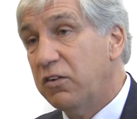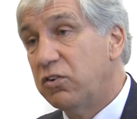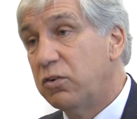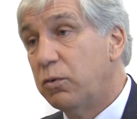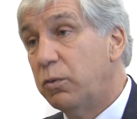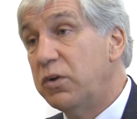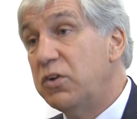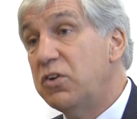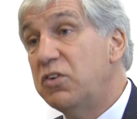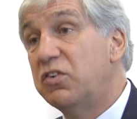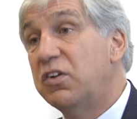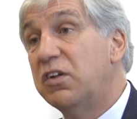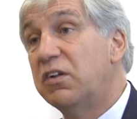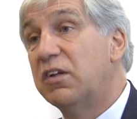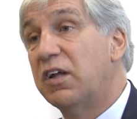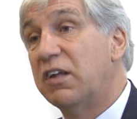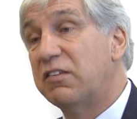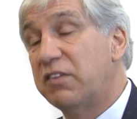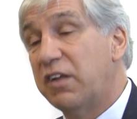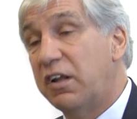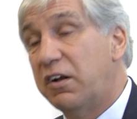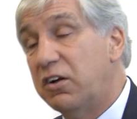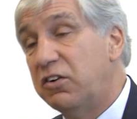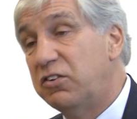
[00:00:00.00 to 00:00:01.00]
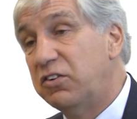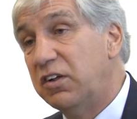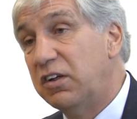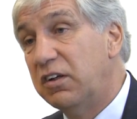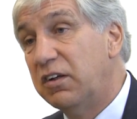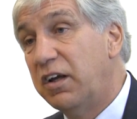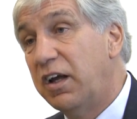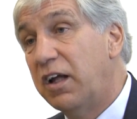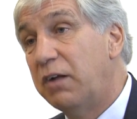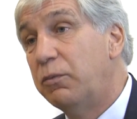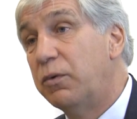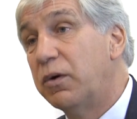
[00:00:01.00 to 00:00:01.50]
So we're using less
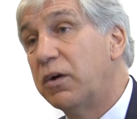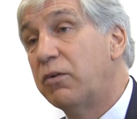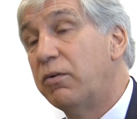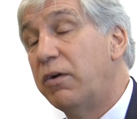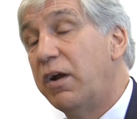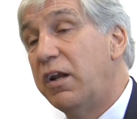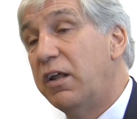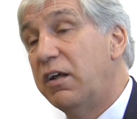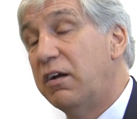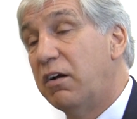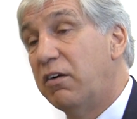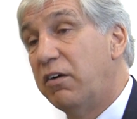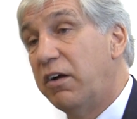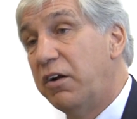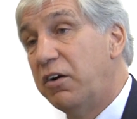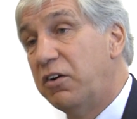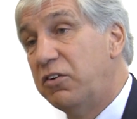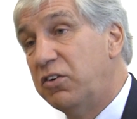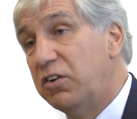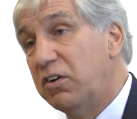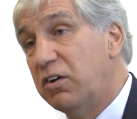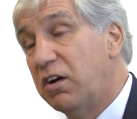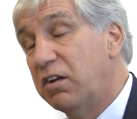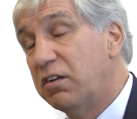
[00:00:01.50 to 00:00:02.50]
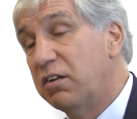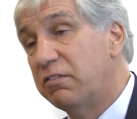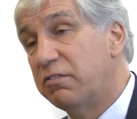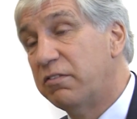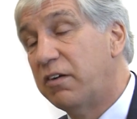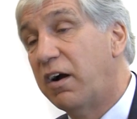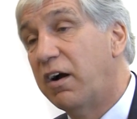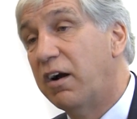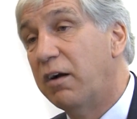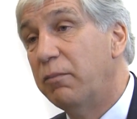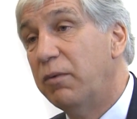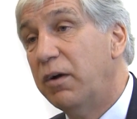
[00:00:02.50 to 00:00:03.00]
energy and we're creating our energy on the
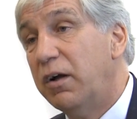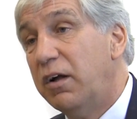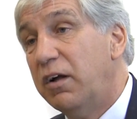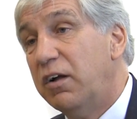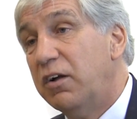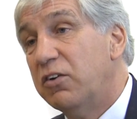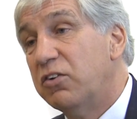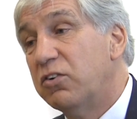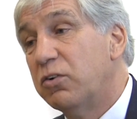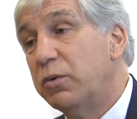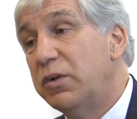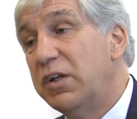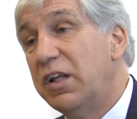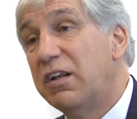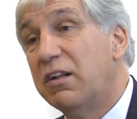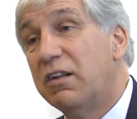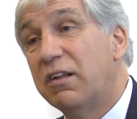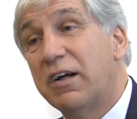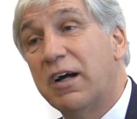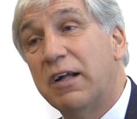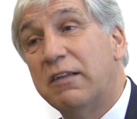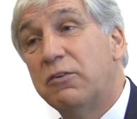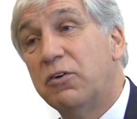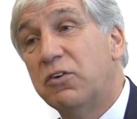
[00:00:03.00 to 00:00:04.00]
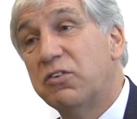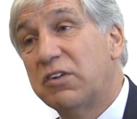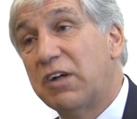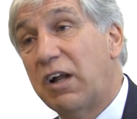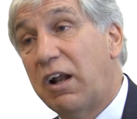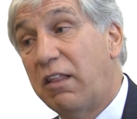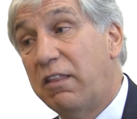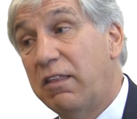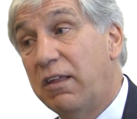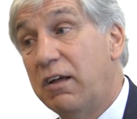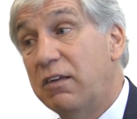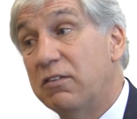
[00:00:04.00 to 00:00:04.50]
farm. So we need to look at those
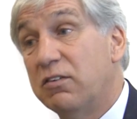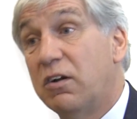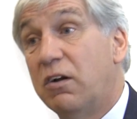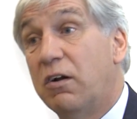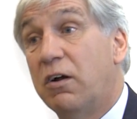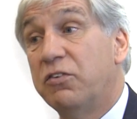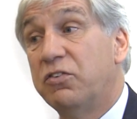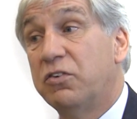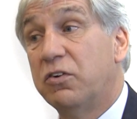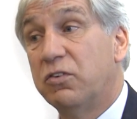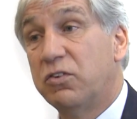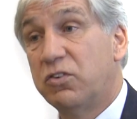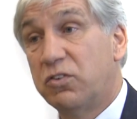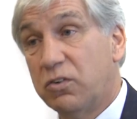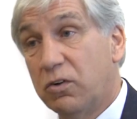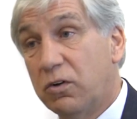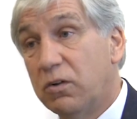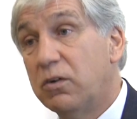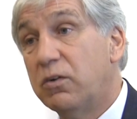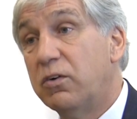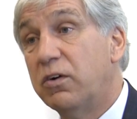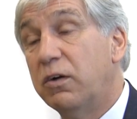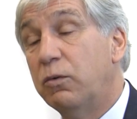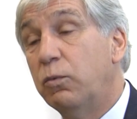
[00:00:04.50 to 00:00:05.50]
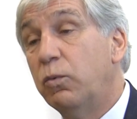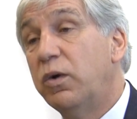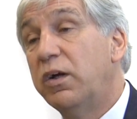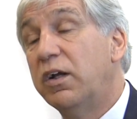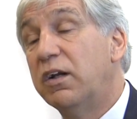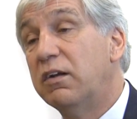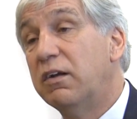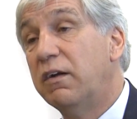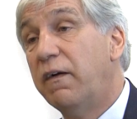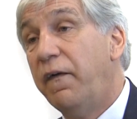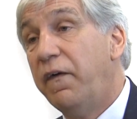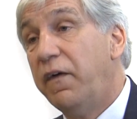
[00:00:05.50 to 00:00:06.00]
kind of things, and also solar and
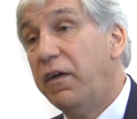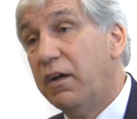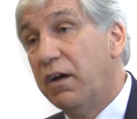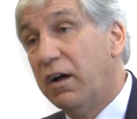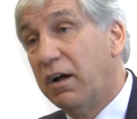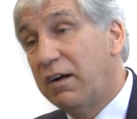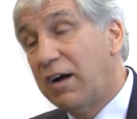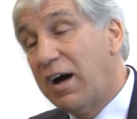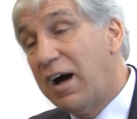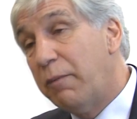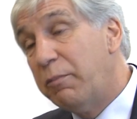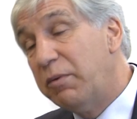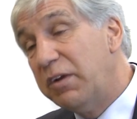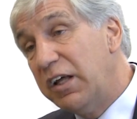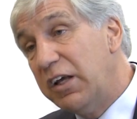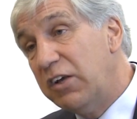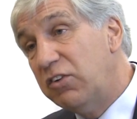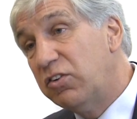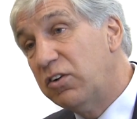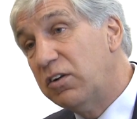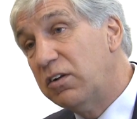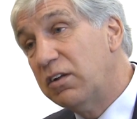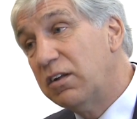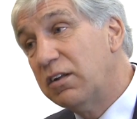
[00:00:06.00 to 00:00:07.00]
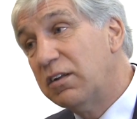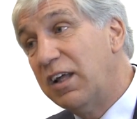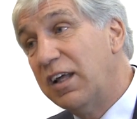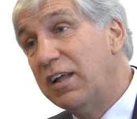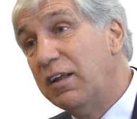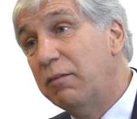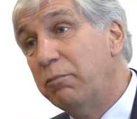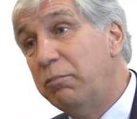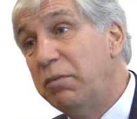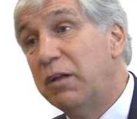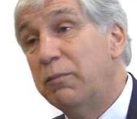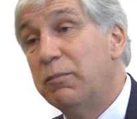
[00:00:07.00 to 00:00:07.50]
wind, a combination.
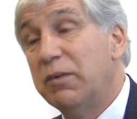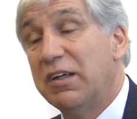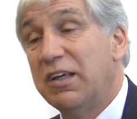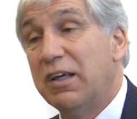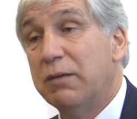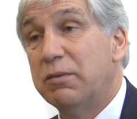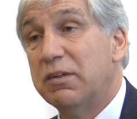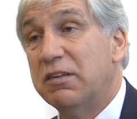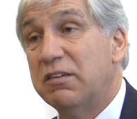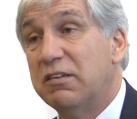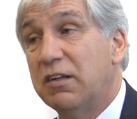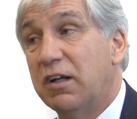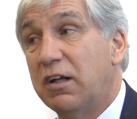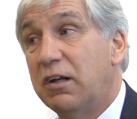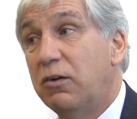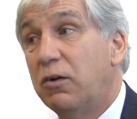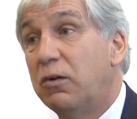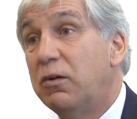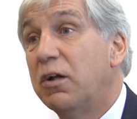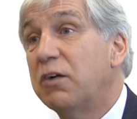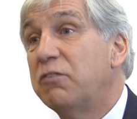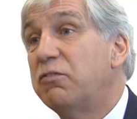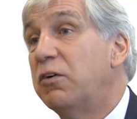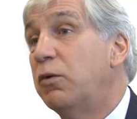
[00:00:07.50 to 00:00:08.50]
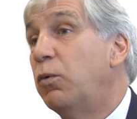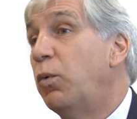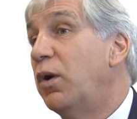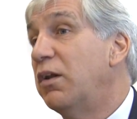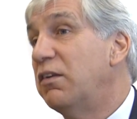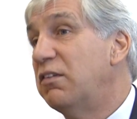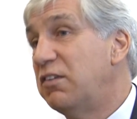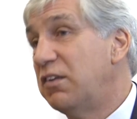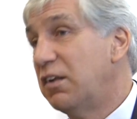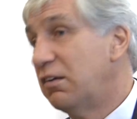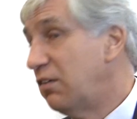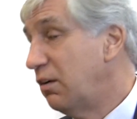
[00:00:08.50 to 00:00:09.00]
Like Bill McKibben said, don't look for
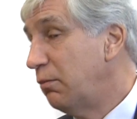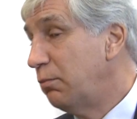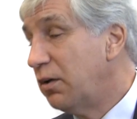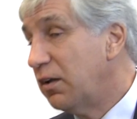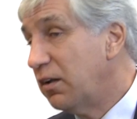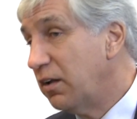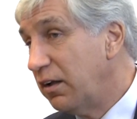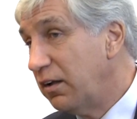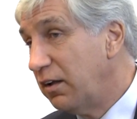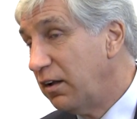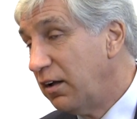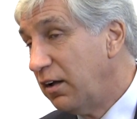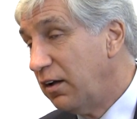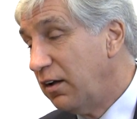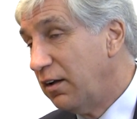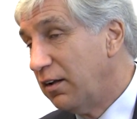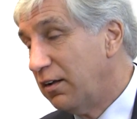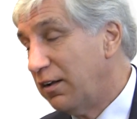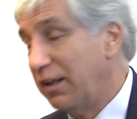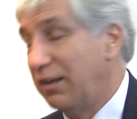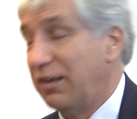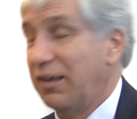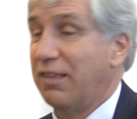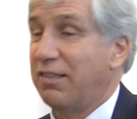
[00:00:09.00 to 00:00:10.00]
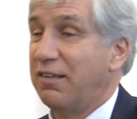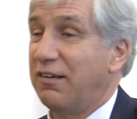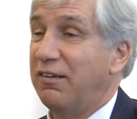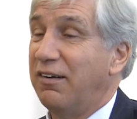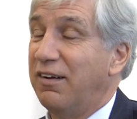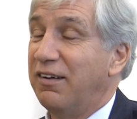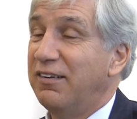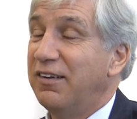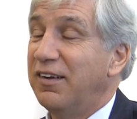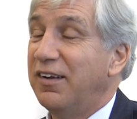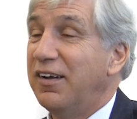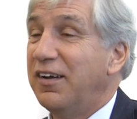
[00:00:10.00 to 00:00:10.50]
one silver bullet like
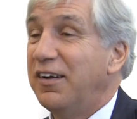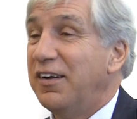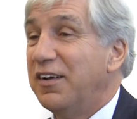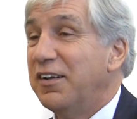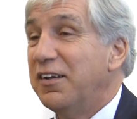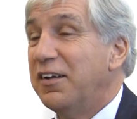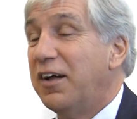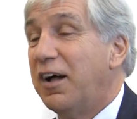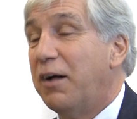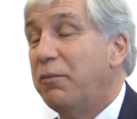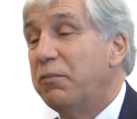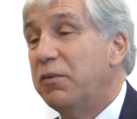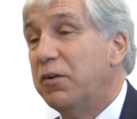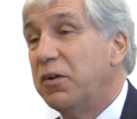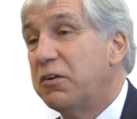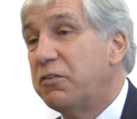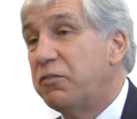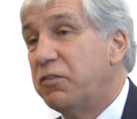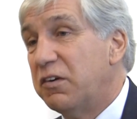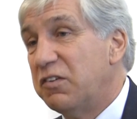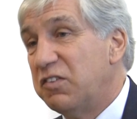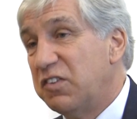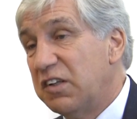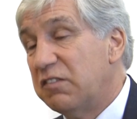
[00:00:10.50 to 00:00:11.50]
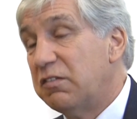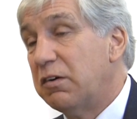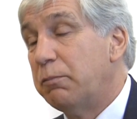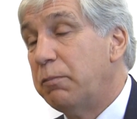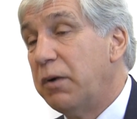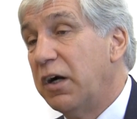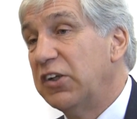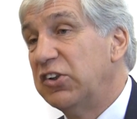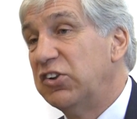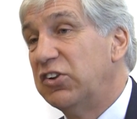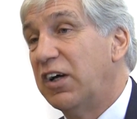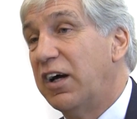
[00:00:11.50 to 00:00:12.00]
ethanol, look for silver
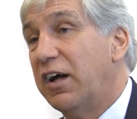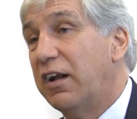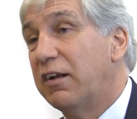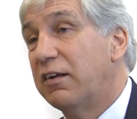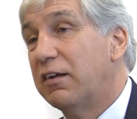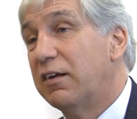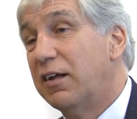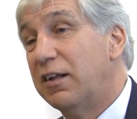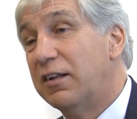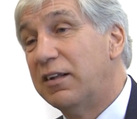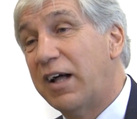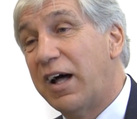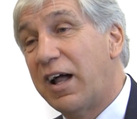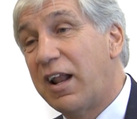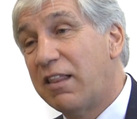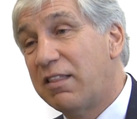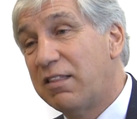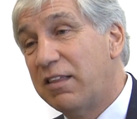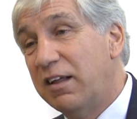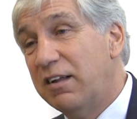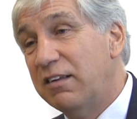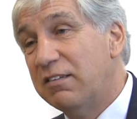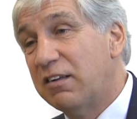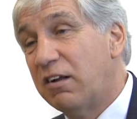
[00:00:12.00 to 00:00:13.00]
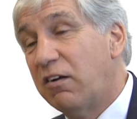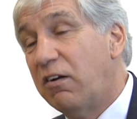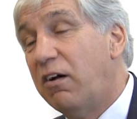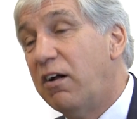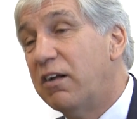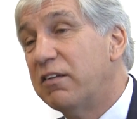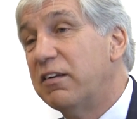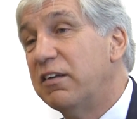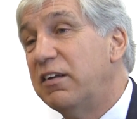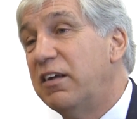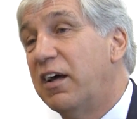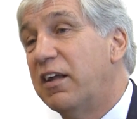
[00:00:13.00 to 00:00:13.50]
buckshot. A lot of things that
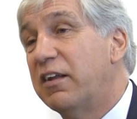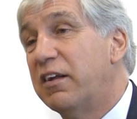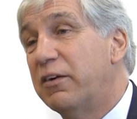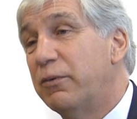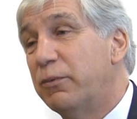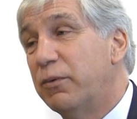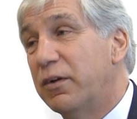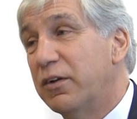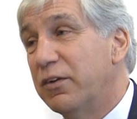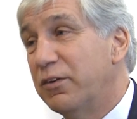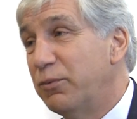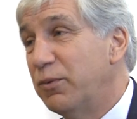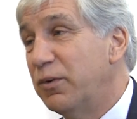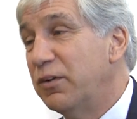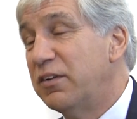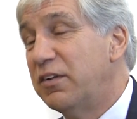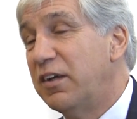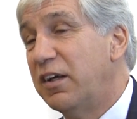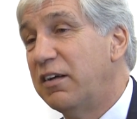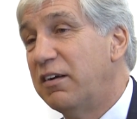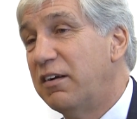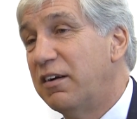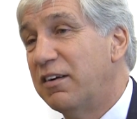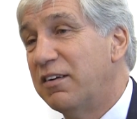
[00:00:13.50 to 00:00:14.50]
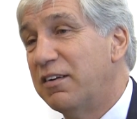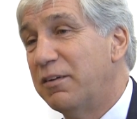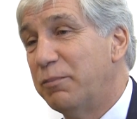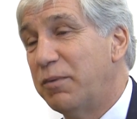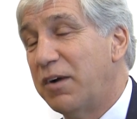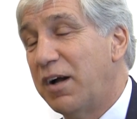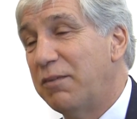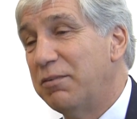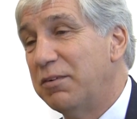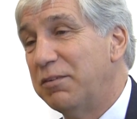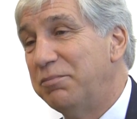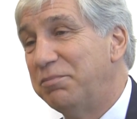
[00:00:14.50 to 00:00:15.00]
all together will take care of the
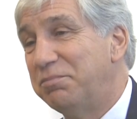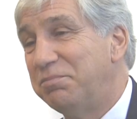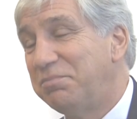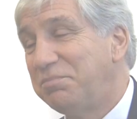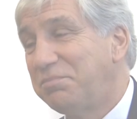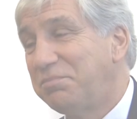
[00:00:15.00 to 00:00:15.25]
problem.